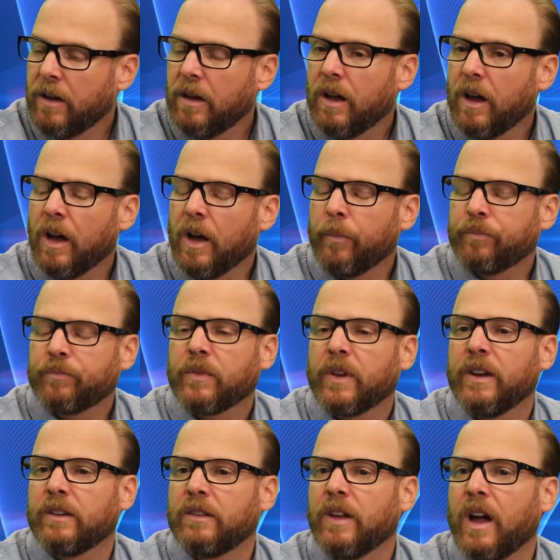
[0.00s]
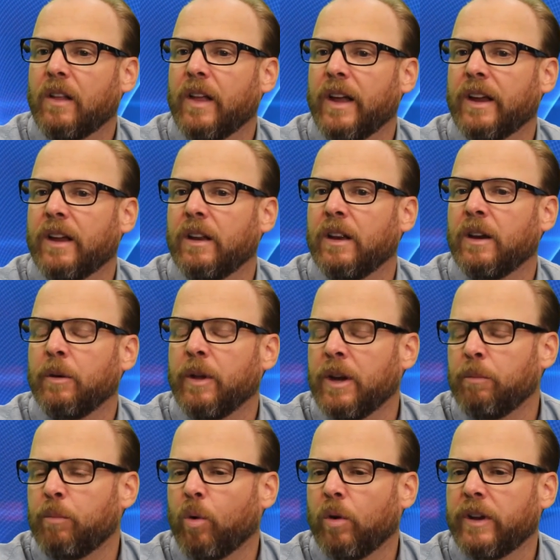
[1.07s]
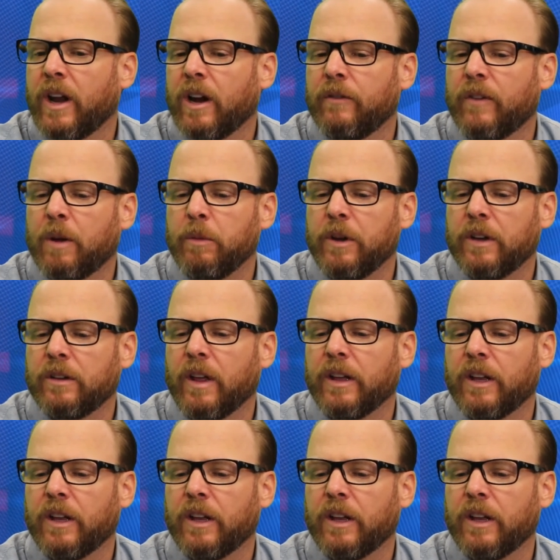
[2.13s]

Uh-huh. Um, it's not like in a born care environment,